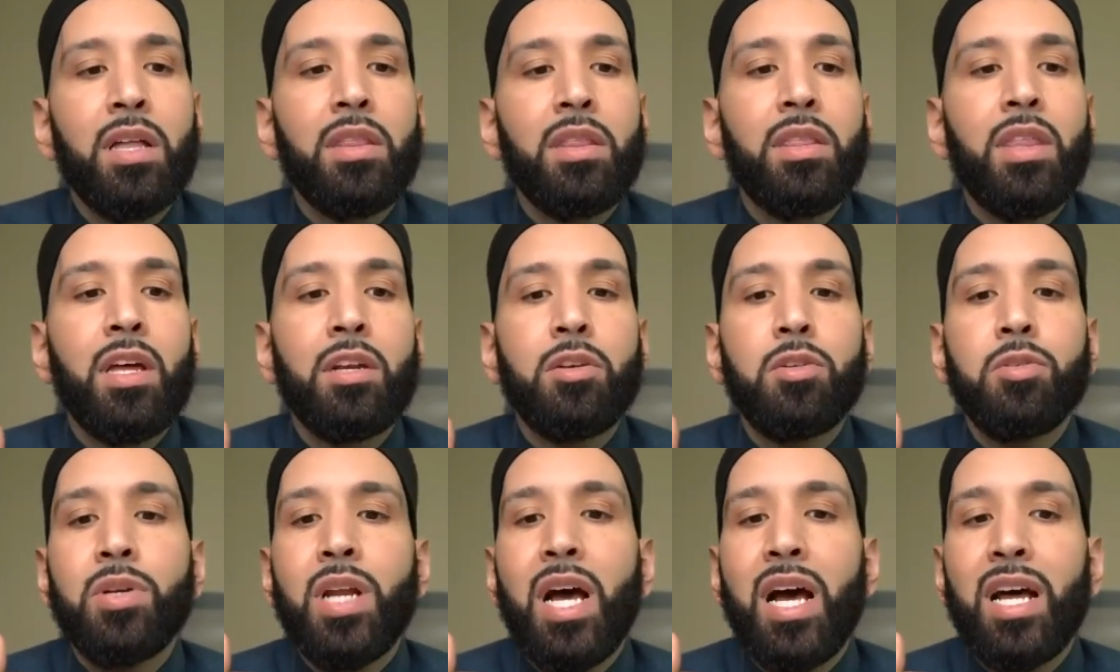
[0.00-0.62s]
Then
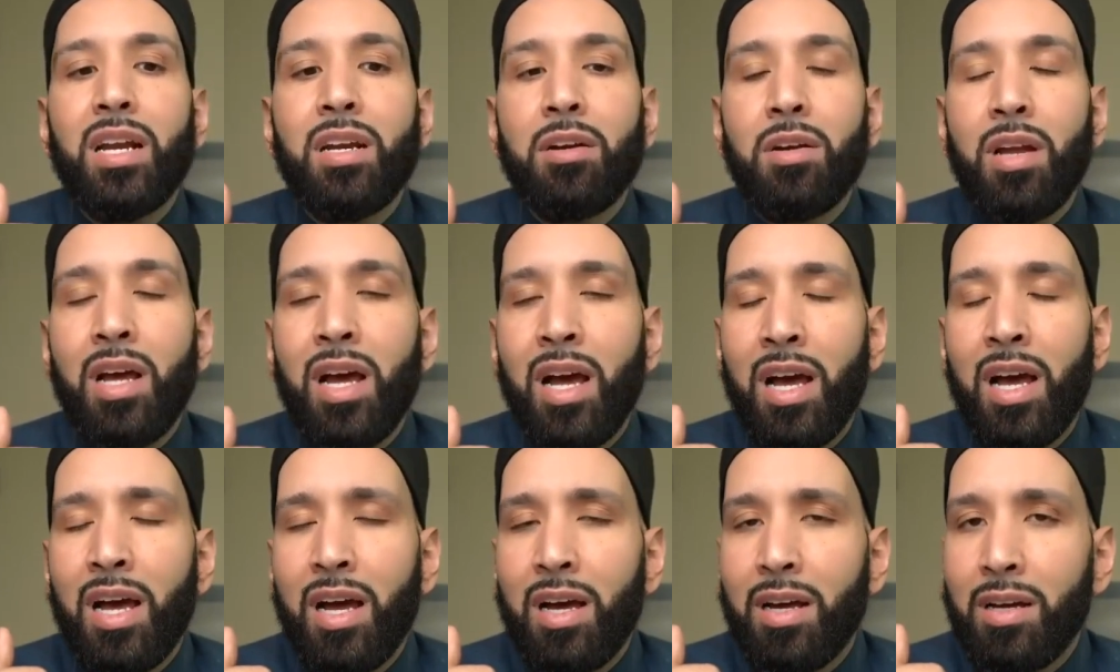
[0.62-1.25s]
do not
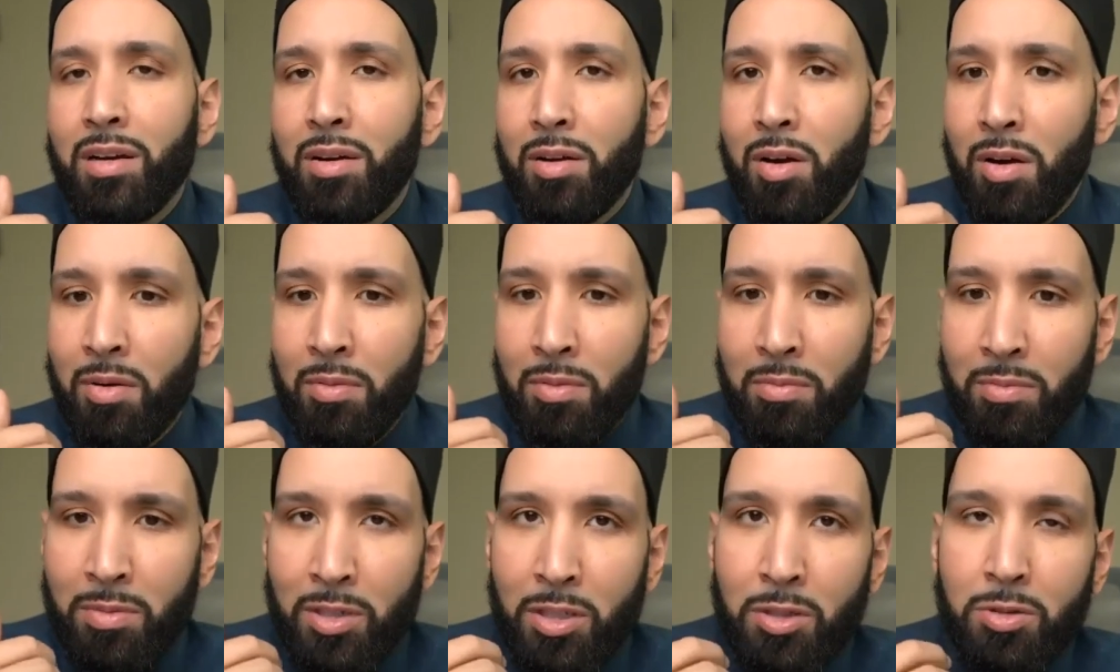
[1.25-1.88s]

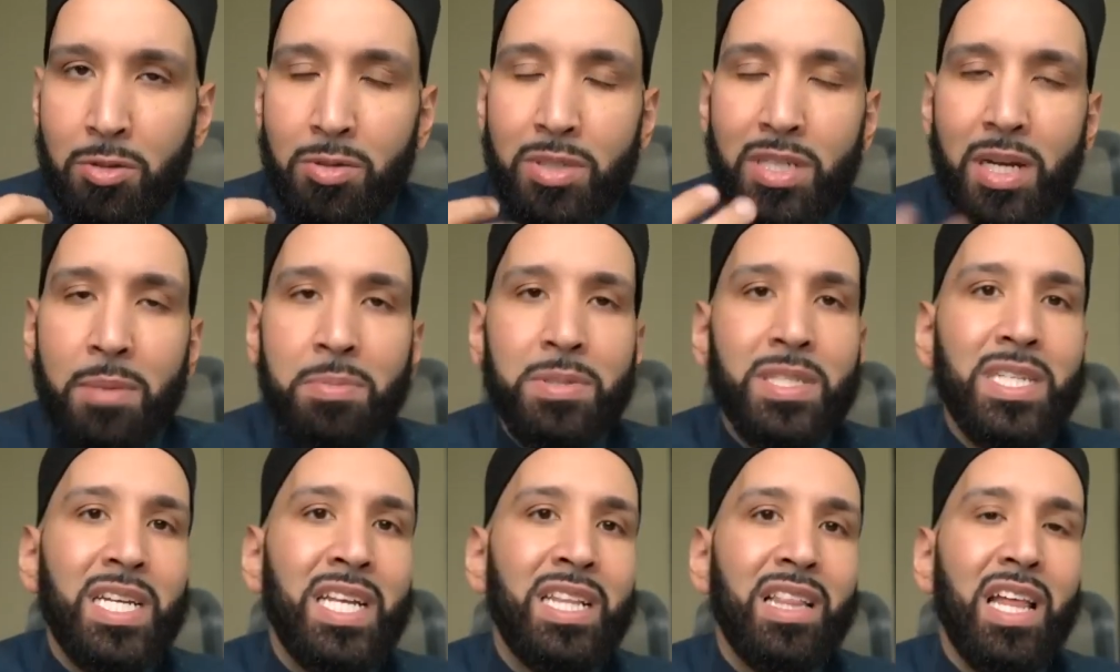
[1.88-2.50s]
use
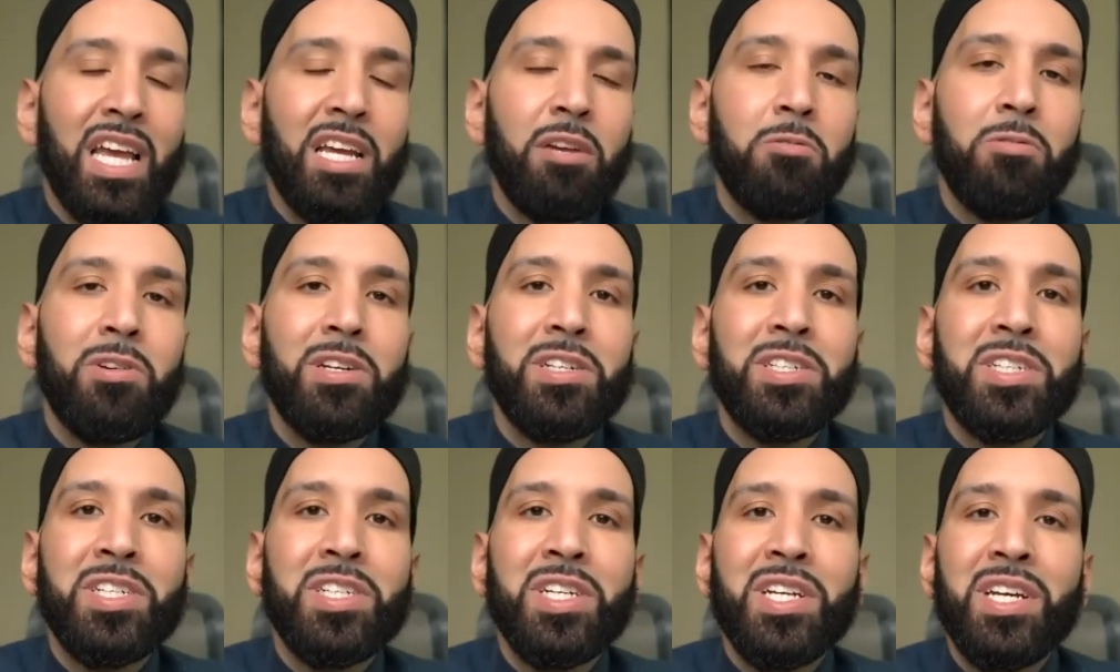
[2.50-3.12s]
obscene
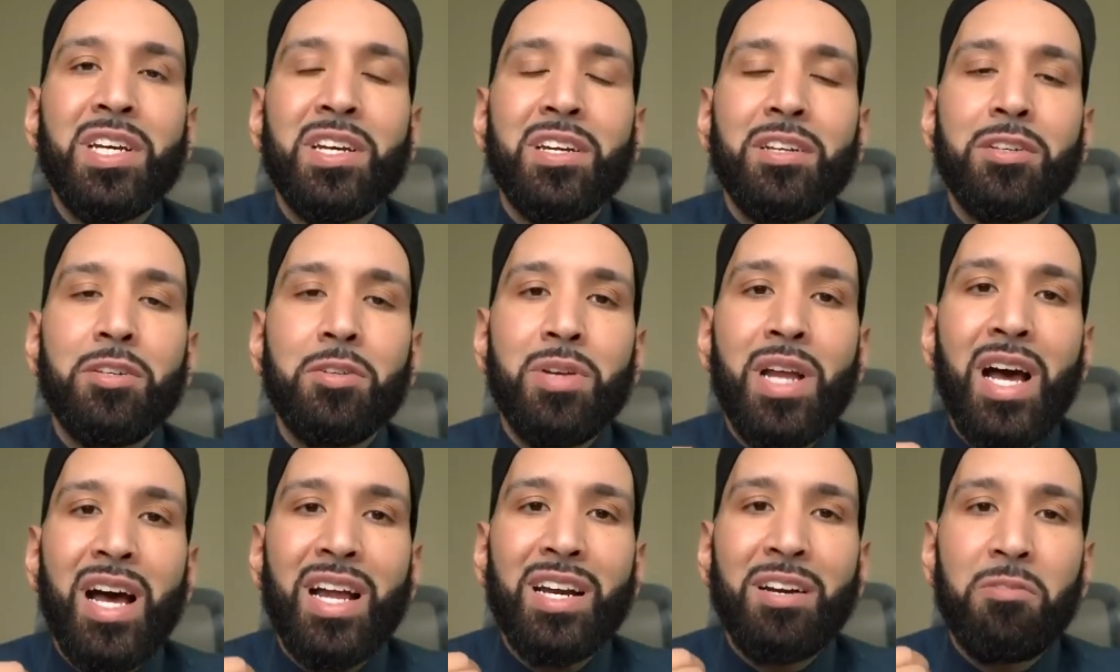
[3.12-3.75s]
language. Do
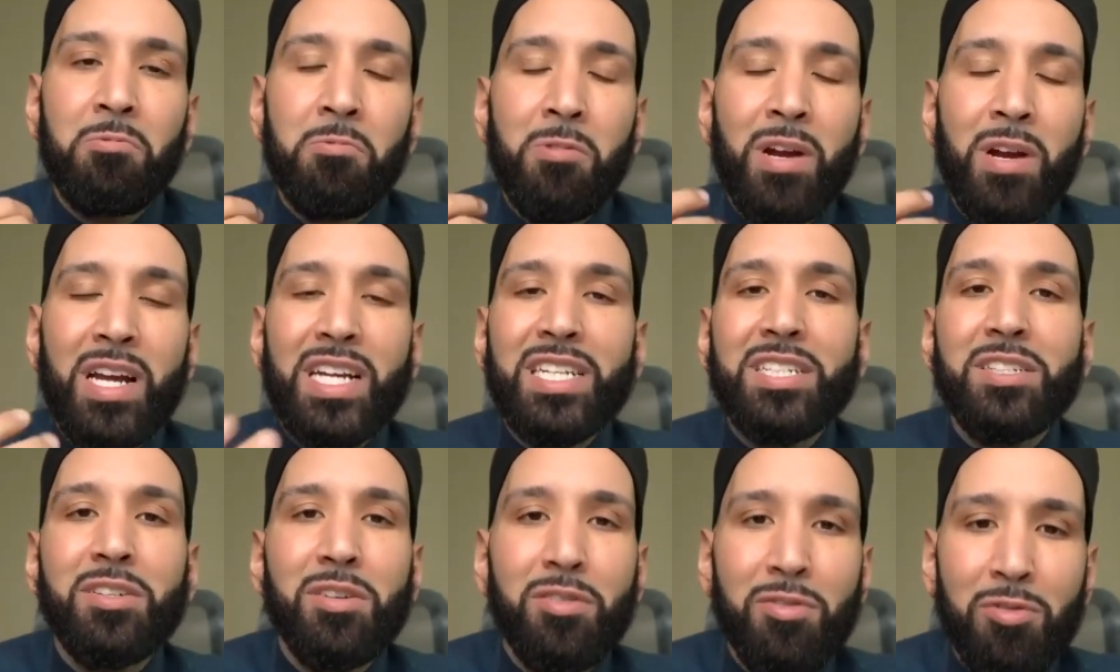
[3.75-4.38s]
not
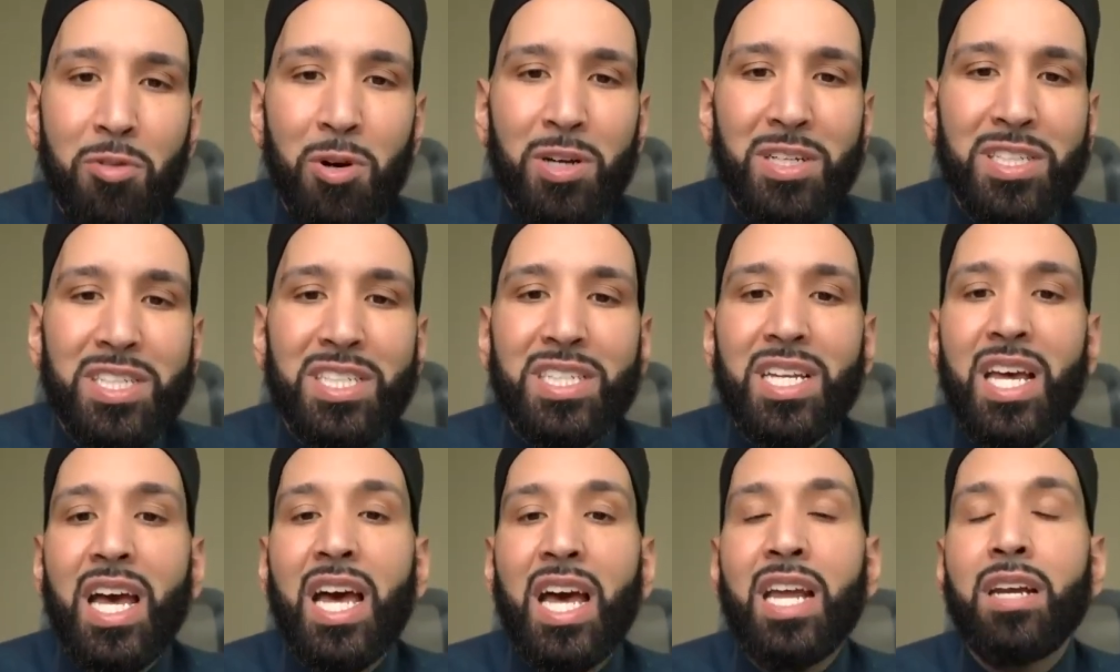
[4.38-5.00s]
raise your
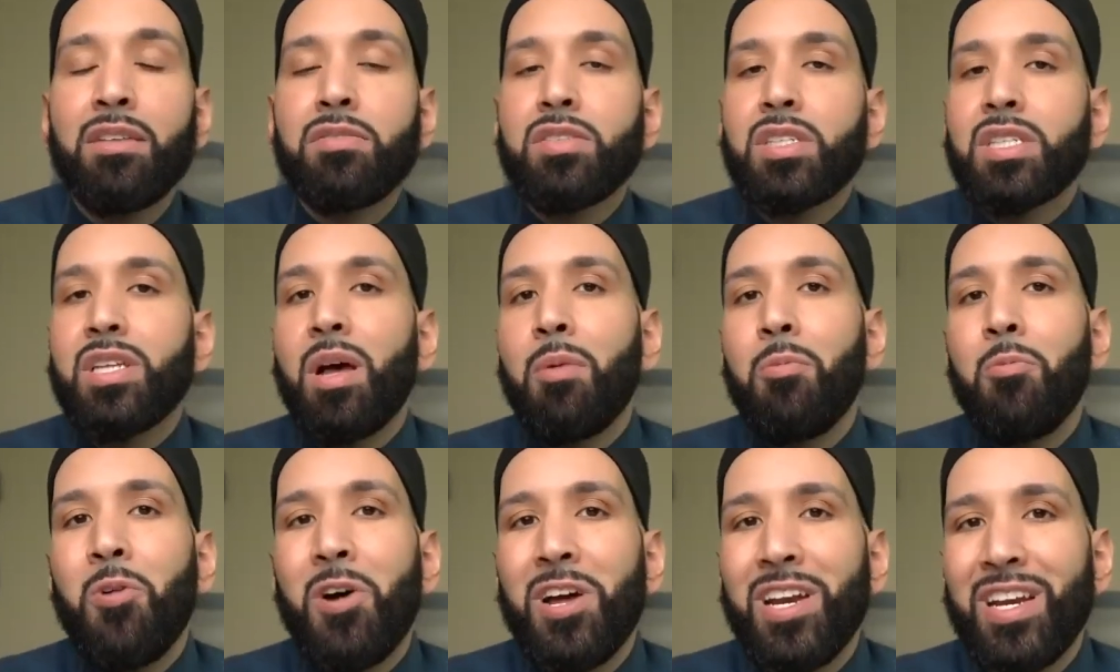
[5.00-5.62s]
voice. And if
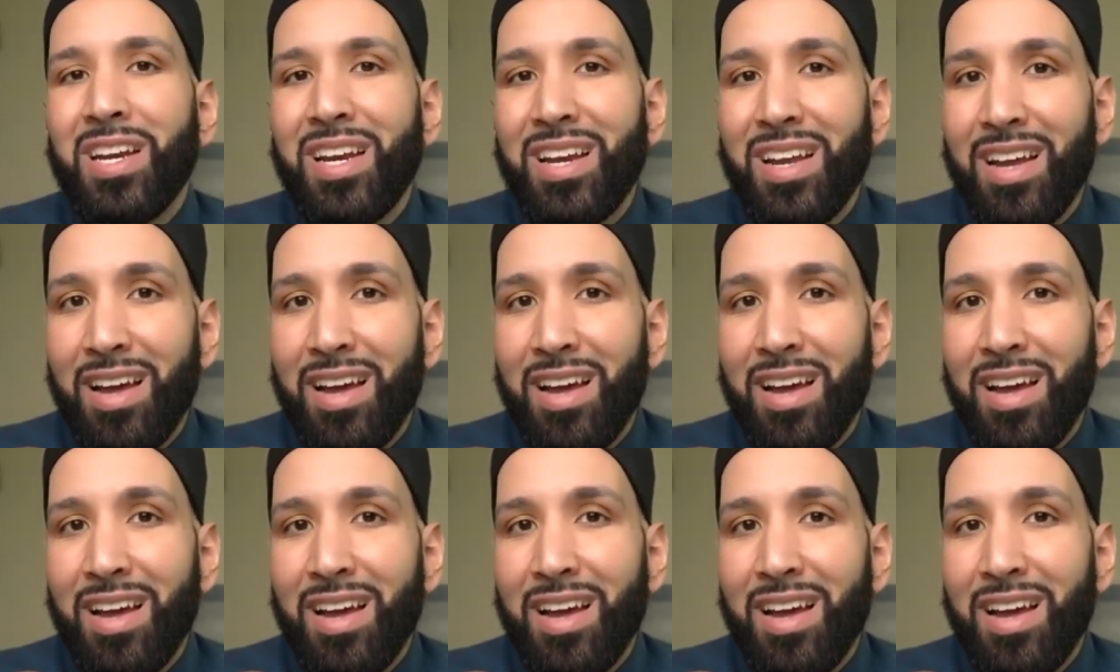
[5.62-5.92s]
someone